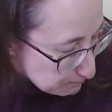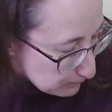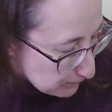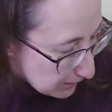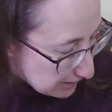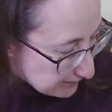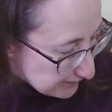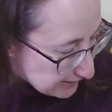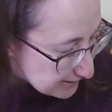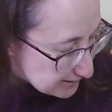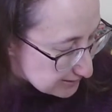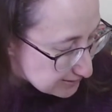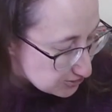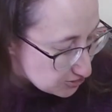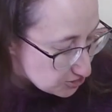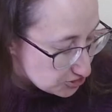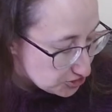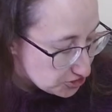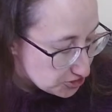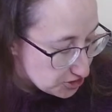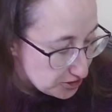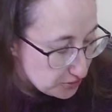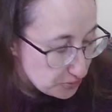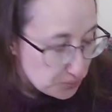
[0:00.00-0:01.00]
And that is
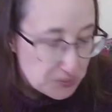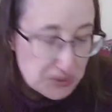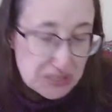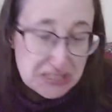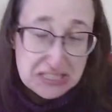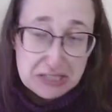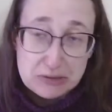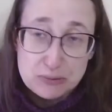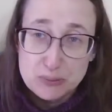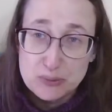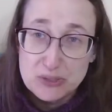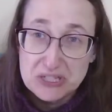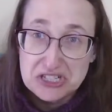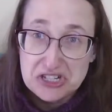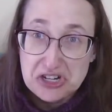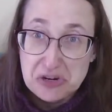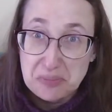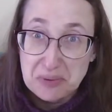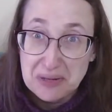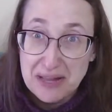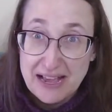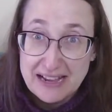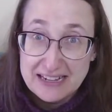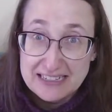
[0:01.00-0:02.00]
just a really rich
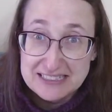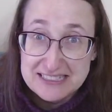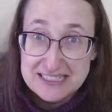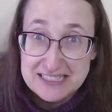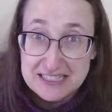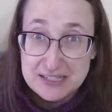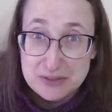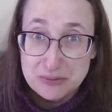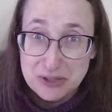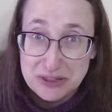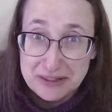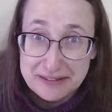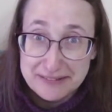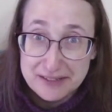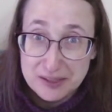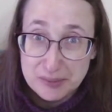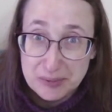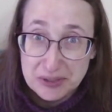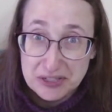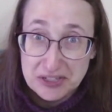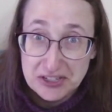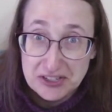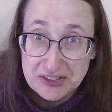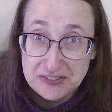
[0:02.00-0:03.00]
black tea with a little
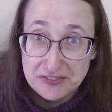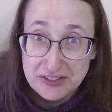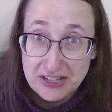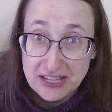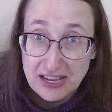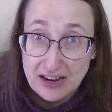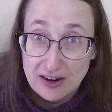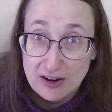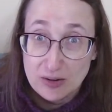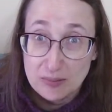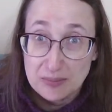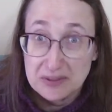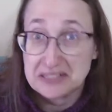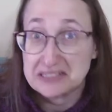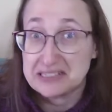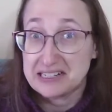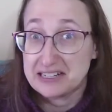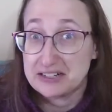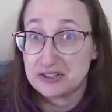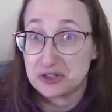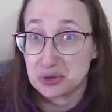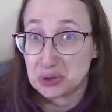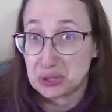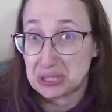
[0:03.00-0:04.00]
bit of caramel
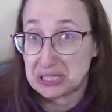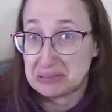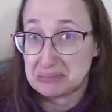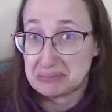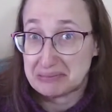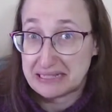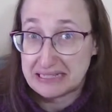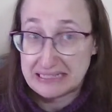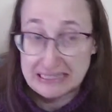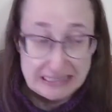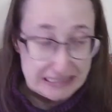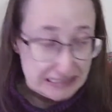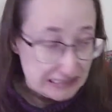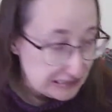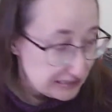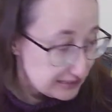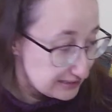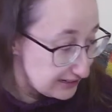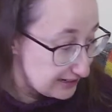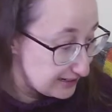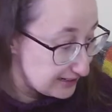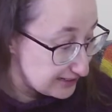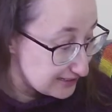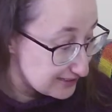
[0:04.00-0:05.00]
and cream in it,
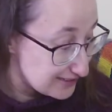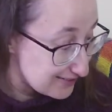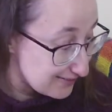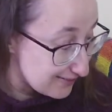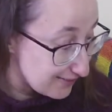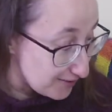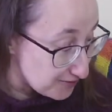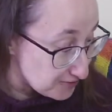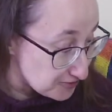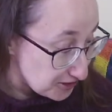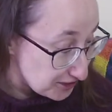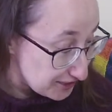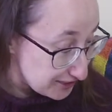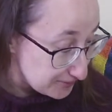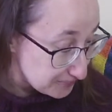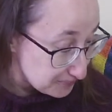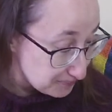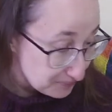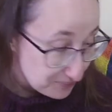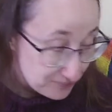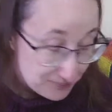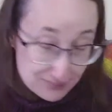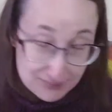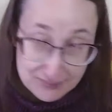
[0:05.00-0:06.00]
and it's lovely.
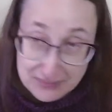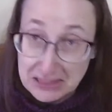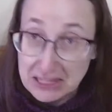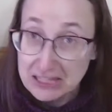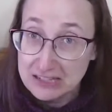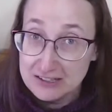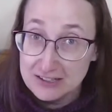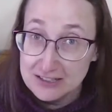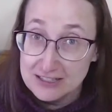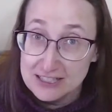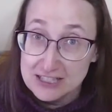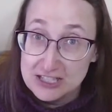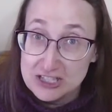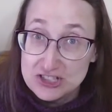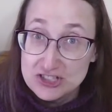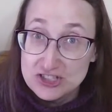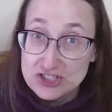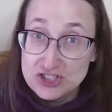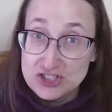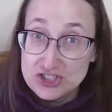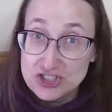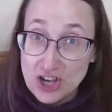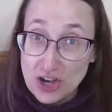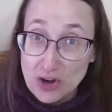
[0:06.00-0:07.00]

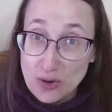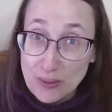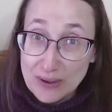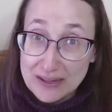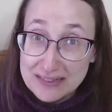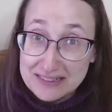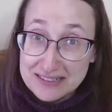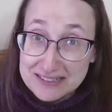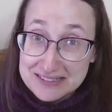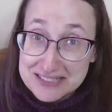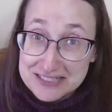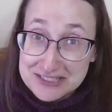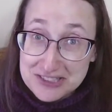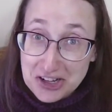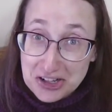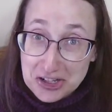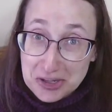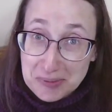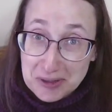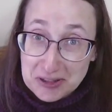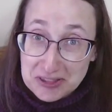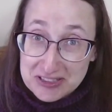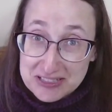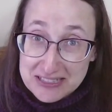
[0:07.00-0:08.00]
So let's talk
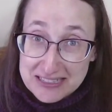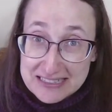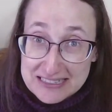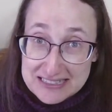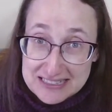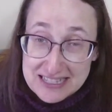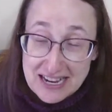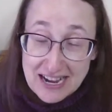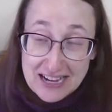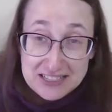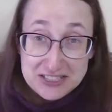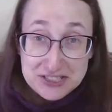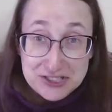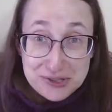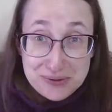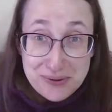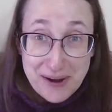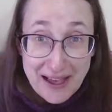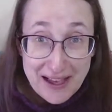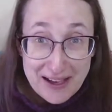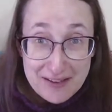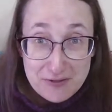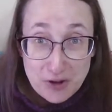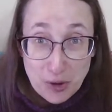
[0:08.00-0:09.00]
about the knits. I do
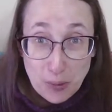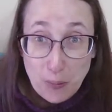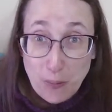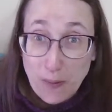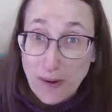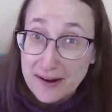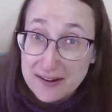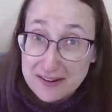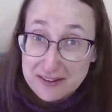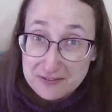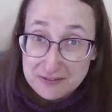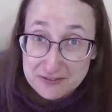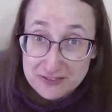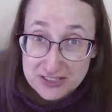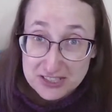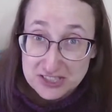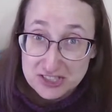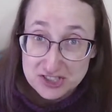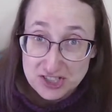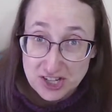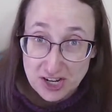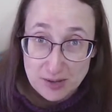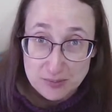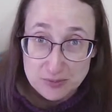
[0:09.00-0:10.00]
have one
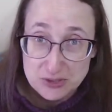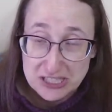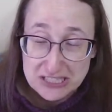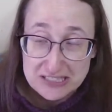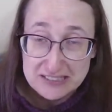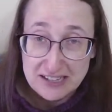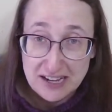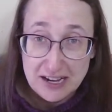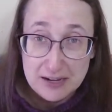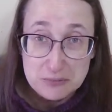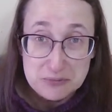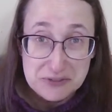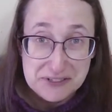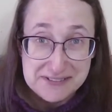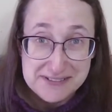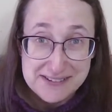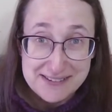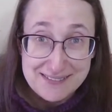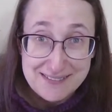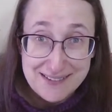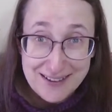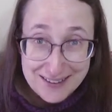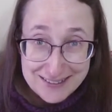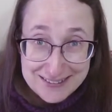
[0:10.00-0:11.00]
finished object. I was
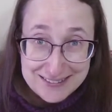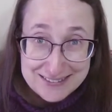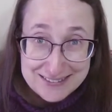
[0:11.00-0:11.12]
not